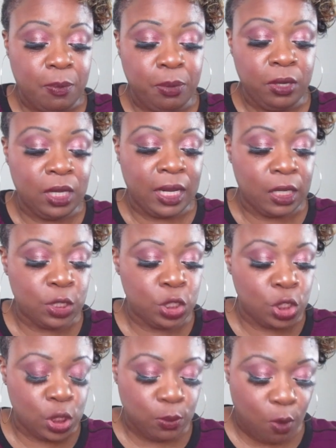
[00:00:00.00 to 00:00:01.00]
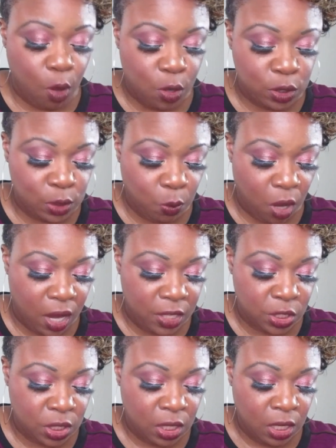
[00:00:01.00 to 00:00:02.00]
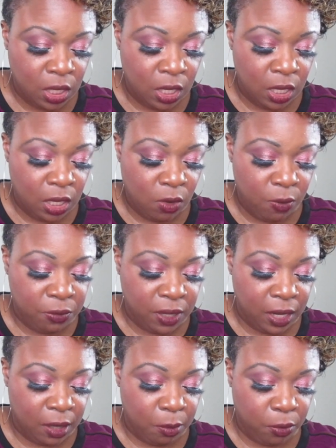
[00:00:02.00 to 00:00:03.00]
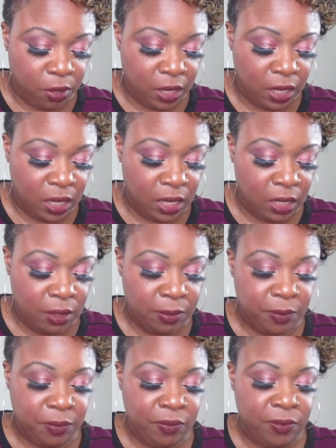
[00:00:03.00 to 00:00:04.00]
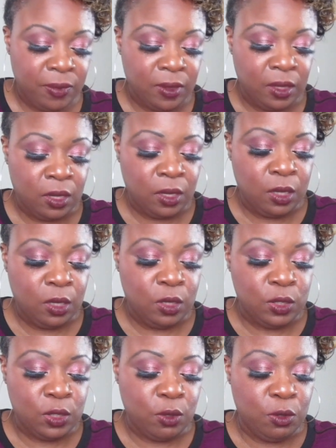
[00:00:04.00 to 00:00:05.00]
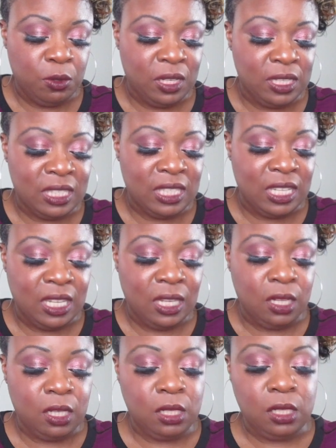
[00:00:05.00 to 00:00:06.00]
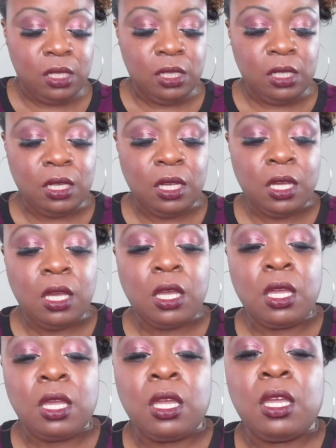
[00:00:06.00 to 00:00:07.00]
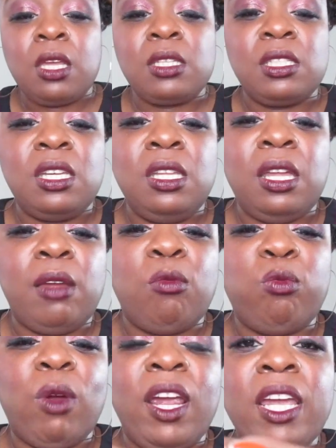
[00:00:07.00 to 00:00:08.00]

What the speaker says: put like a small swatch, and hopefully I can bring it in so you can see it. See, like right